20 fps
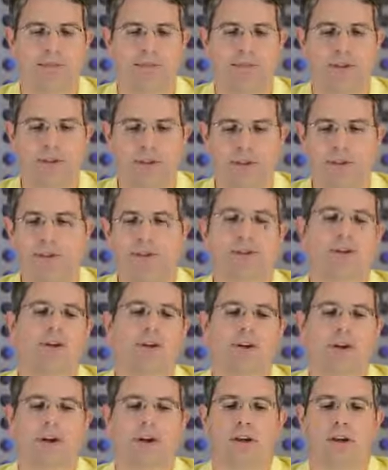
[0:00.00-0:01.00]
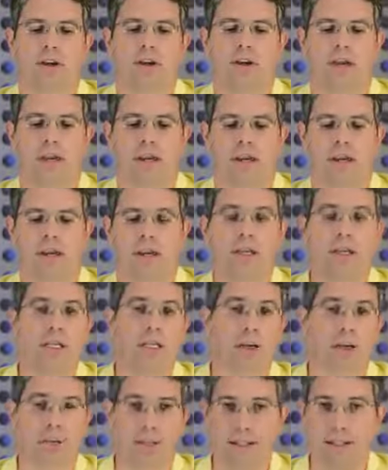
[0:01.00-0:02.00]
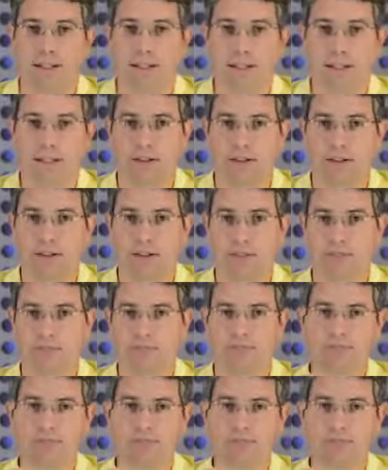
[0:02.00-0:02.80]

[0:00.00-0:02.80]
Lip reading: First, you can look at your recent links.